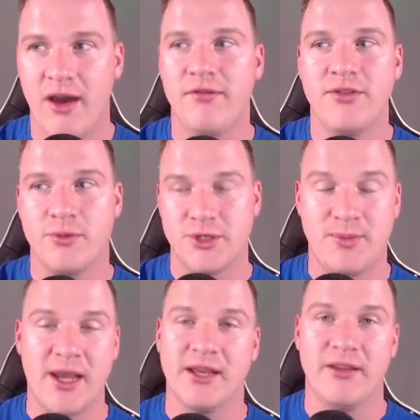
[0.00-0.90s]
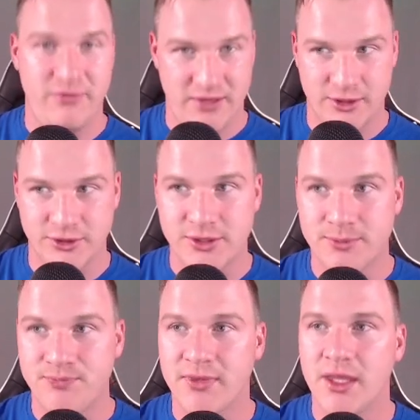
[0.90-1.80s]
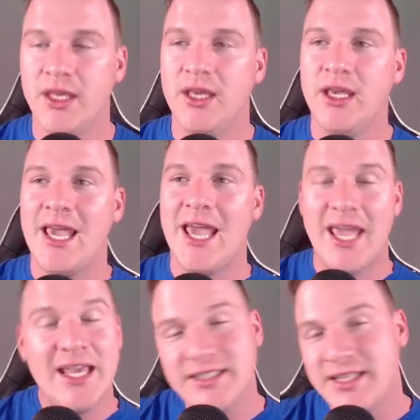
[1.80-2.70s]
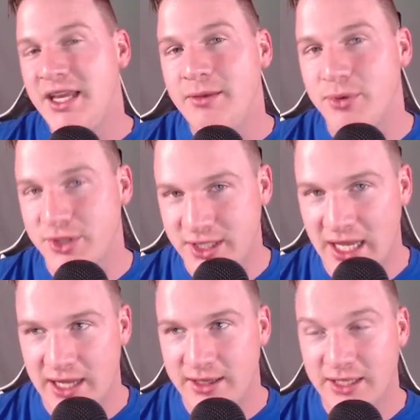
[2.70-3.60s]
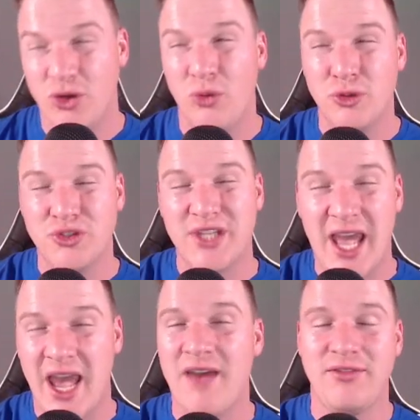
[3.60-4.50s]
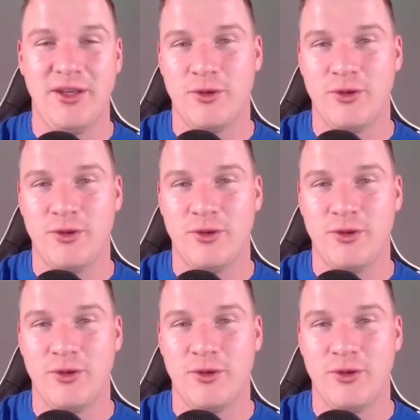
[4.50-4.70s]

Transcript: of the respective fields. 18%, that's almost half the